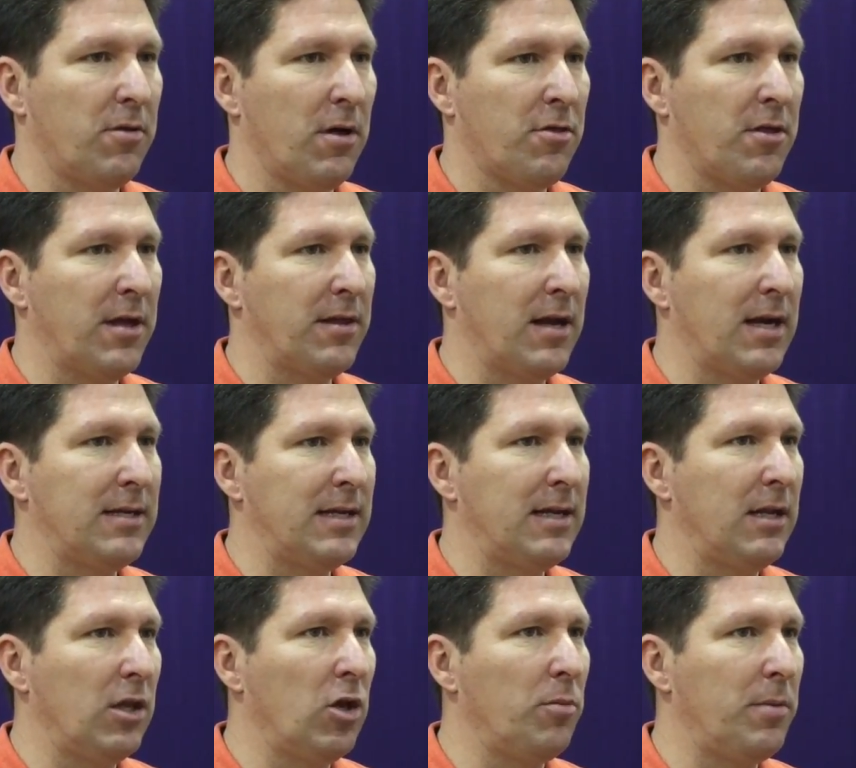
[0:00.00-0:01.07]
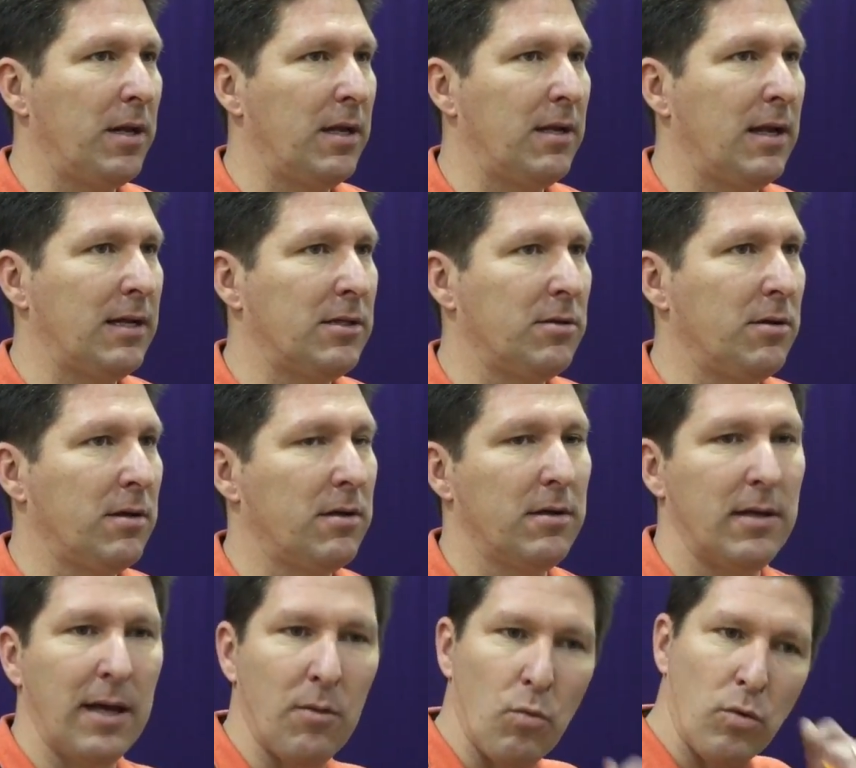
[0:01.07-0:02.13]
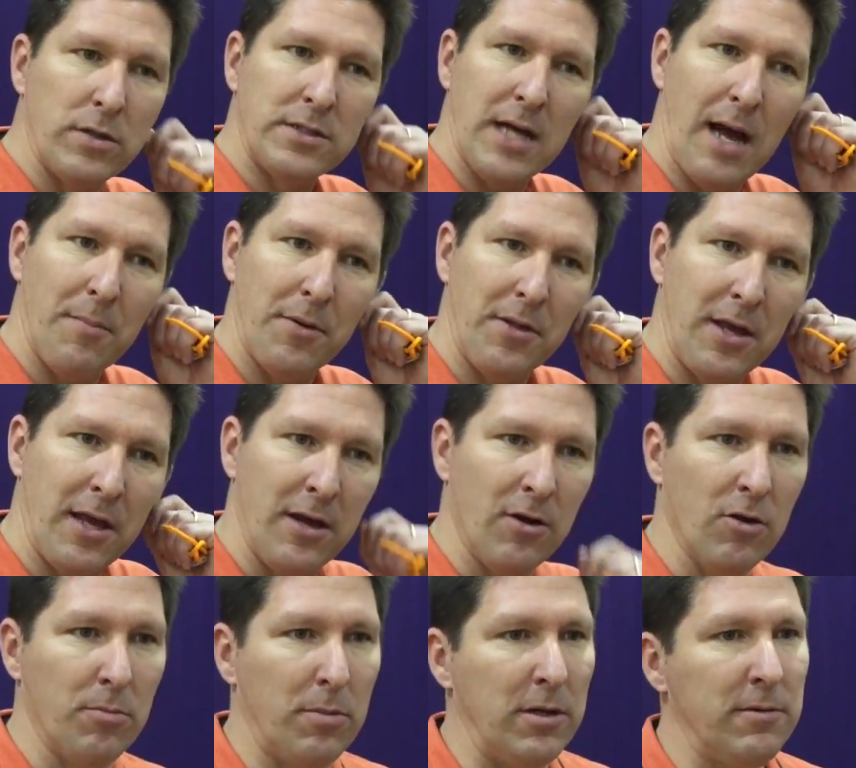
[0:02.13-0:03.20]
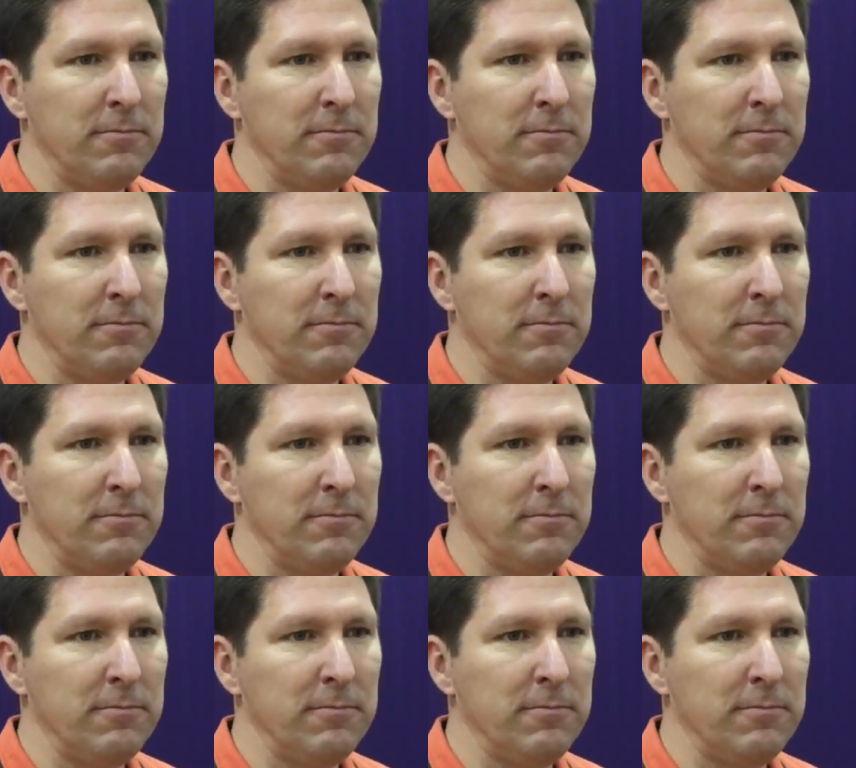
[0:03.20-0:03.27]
a thing that I did a little bit at the at one time in the year.